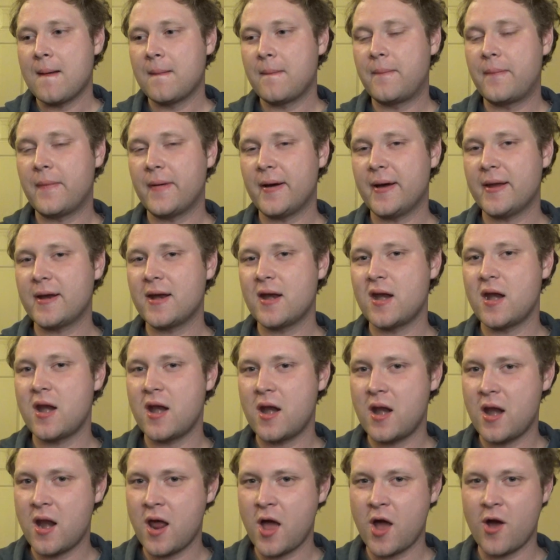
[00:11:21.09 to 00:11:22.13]
But
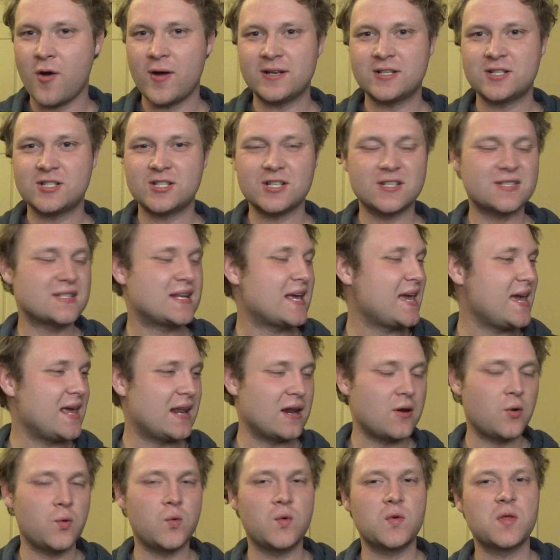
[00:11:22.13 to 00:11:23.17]
no, it's just hit
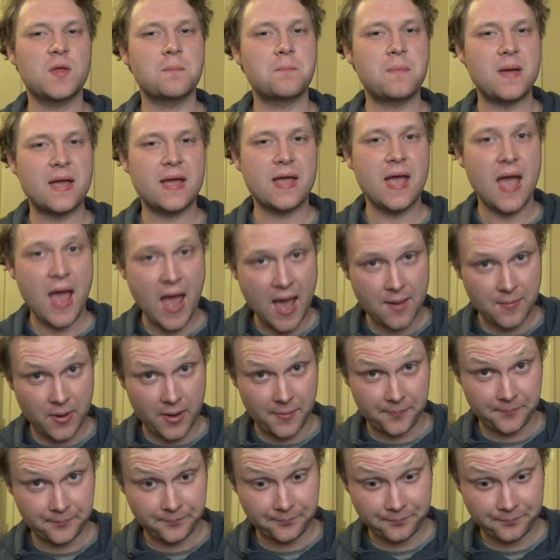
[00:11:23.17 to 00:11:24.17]
it with a big hammer.